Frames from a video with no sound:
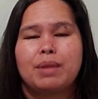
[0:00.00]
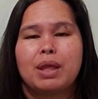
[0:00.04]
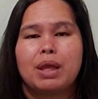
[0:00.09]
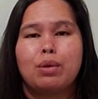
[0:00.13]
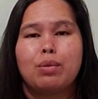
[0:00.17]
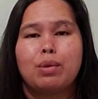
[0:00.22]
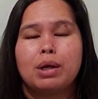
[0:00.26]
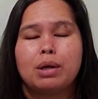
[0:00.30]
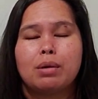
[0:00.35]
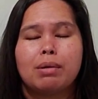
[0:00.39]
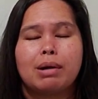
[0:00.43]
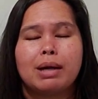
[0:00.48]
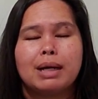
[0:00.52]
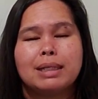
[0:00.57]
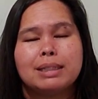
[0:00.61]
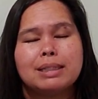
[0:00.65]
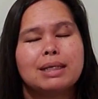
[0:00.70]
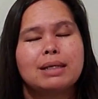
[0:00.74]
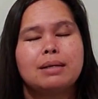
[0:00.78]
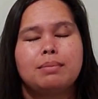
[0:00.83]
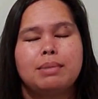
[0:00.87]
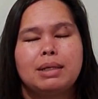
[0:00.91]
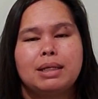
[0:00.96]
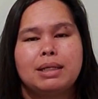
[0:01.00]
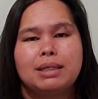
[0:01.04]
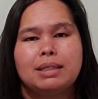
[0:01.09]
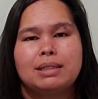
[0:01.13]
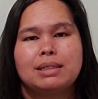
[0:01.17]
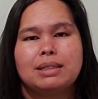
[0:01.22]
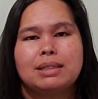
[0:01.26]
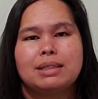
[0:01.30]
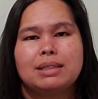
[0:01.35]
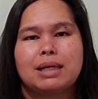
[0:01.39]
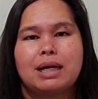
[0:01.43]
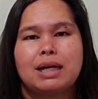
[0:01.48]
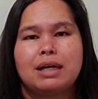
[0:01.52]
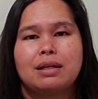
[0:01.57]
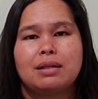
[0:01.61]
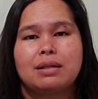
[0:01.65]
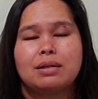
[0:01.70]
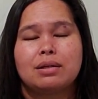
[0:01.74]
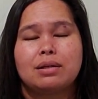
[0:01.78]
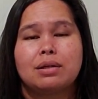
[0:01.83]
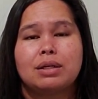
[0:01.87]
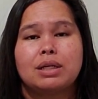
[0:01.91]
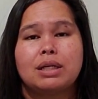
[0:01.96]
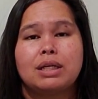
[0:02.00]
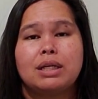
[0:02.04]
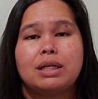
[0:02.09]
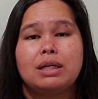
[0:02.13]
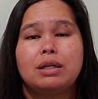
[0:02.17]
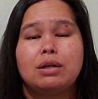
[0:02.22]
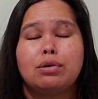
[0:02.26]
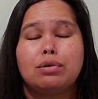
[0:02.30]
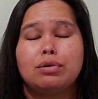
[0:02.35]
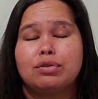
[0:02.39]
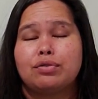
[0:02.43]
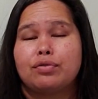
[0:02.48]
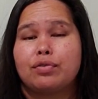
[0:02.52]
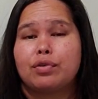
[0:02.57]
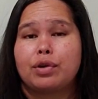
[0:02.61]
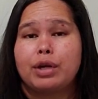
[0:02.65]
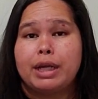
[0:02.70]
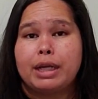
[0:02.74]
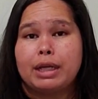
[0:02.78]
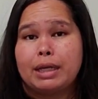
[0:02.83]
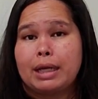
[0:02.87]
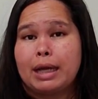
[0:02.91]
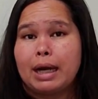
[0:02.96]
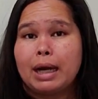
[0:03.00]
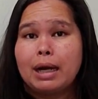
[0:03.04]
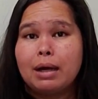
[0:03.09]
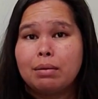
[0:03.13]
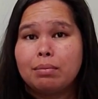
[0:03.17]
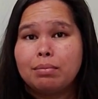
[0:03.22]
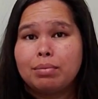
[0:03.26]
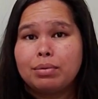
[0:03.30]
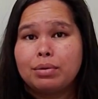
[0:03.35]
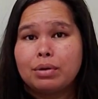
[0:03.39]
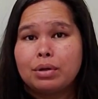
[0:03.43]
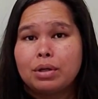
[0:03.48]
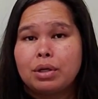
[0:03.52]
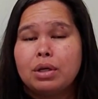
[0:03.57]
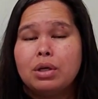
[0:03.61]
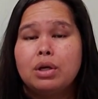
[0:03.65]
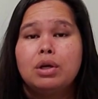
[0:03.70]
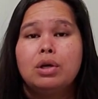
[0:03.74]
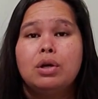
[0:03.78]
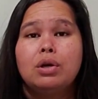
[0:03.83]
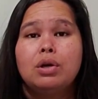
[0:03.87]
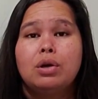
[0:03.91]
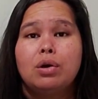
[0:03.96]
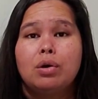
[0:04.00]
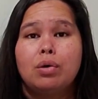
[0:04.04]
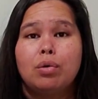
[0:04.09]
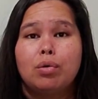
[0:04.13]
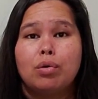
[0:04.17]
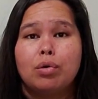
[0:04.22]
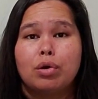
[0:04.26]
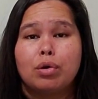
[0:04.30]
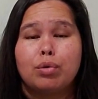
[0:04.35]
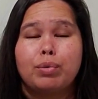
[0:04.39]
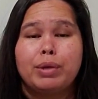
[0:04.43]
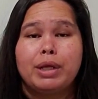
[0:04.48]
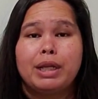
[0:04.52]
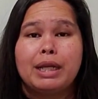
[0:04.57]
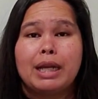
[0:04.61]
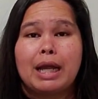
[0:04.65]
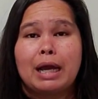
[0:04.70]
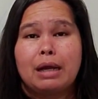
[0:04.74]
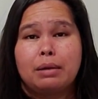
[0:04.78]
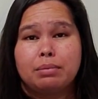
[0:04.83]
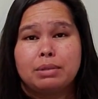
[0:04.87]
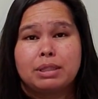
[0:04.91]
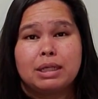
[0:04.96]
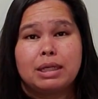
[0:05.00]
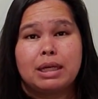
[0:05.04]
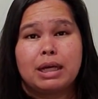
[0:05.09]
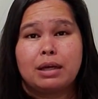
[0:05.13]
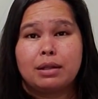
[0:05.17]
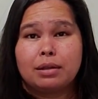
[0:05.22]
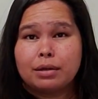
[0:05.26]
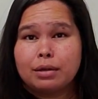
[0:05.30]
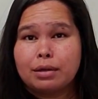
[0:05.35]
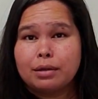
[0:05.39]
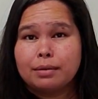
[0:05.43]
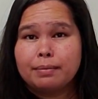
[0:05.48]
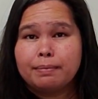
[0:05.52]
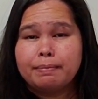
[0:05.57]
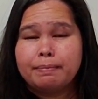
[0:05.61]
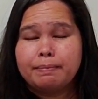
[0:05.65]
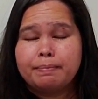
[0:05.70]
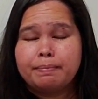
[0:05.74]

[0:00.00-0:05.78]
And what quiet time is either he goes for a nap, or we nap together,